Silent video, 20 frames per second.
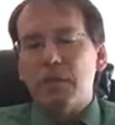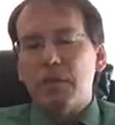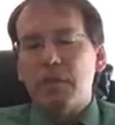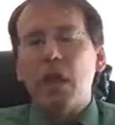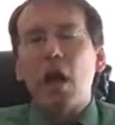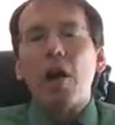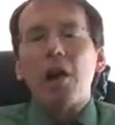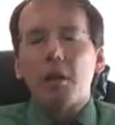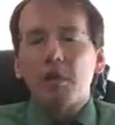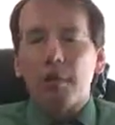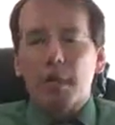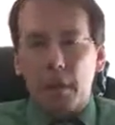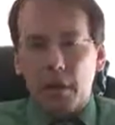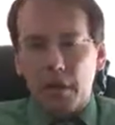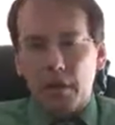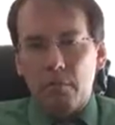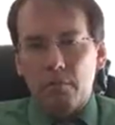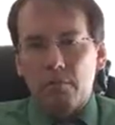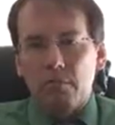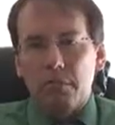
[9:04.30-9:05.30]

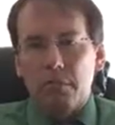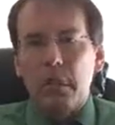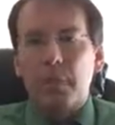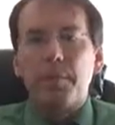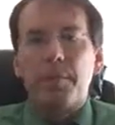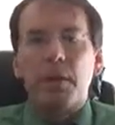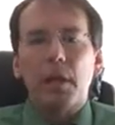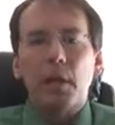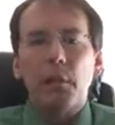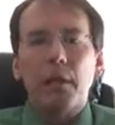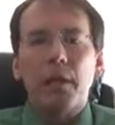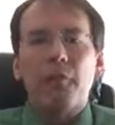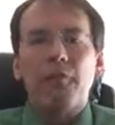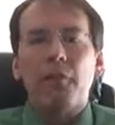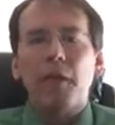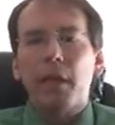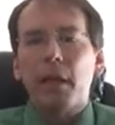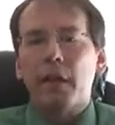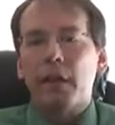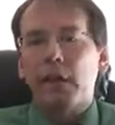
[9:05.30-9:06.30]
documented. Typically we can
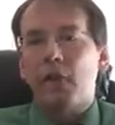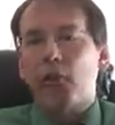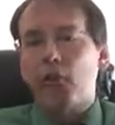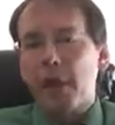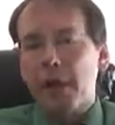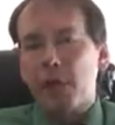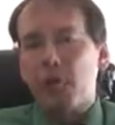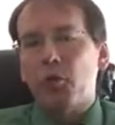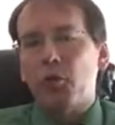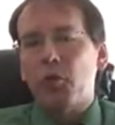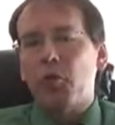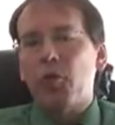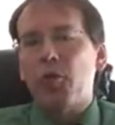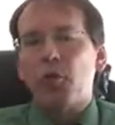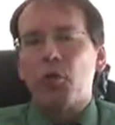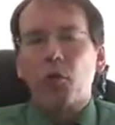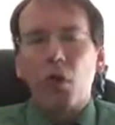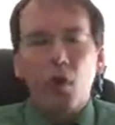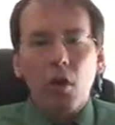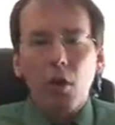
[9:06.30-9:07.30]
find it in records
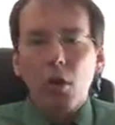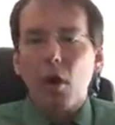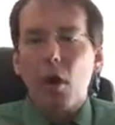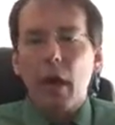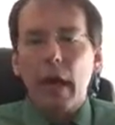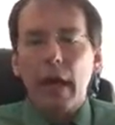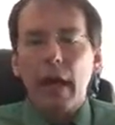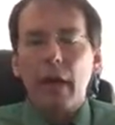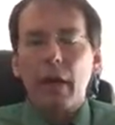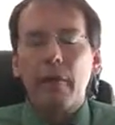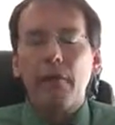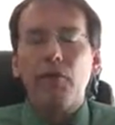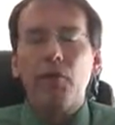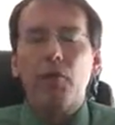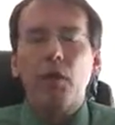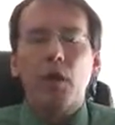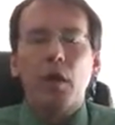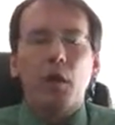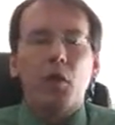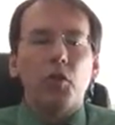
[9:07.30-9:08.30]
or
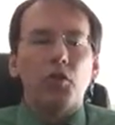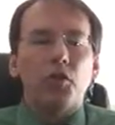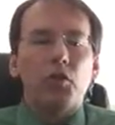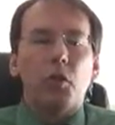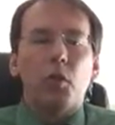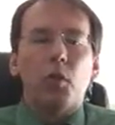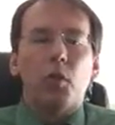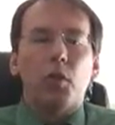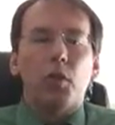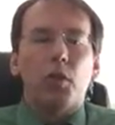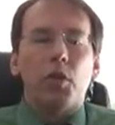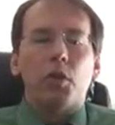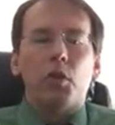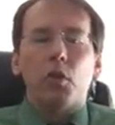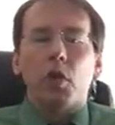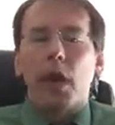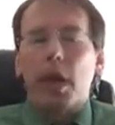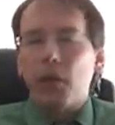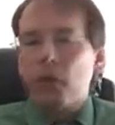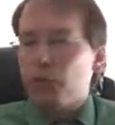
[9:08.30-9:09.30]
archives. So
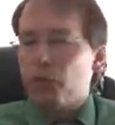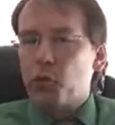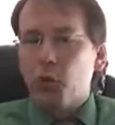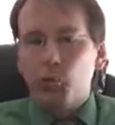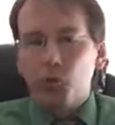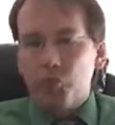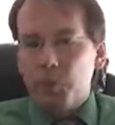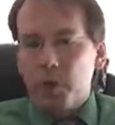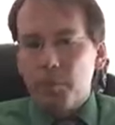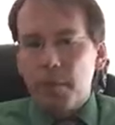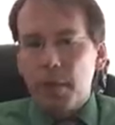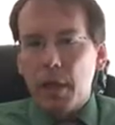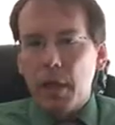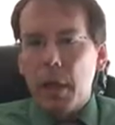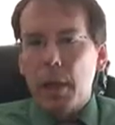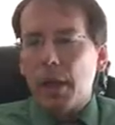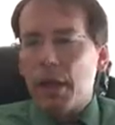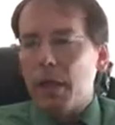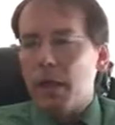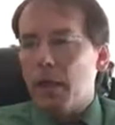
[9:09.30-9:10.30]
your high school
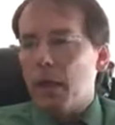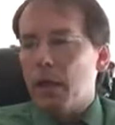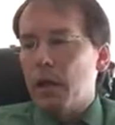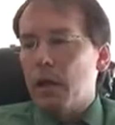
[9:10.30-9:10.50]
GPA,